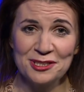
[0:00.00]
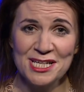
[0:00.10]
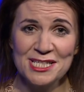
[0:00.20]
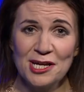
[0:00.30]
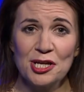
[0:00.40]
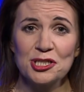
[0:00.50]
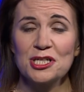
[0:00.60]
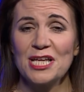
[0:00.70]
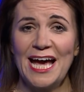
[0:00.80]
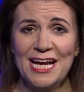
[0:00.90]
Just search under
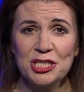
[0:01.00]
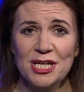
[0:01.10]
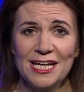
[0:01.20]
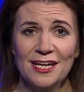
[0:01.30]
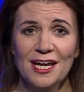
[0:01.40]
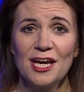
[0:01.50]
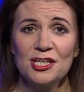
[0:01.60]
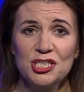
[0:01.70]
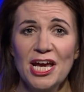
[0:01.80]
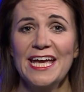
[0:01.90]
the hashtag
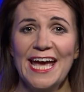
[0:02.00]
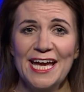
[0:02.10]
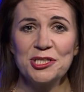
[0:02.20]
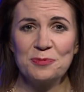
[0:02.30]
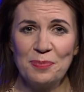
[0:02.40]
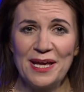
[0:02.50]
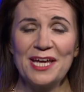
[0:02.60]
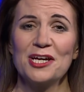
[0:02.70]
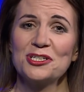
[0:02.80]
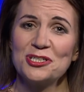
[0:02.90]

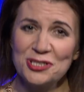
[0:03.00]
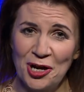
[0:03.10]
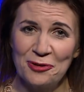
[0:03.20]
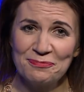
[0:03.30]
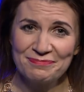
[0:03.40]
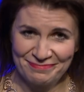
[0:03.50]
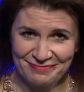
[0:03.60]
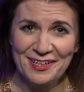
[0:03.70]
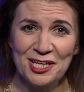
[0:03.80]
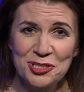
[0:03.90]
JHB Show.
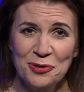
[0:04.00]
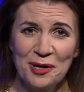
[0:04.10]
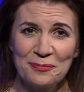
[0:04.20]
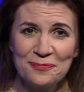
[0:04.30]
Enjoy.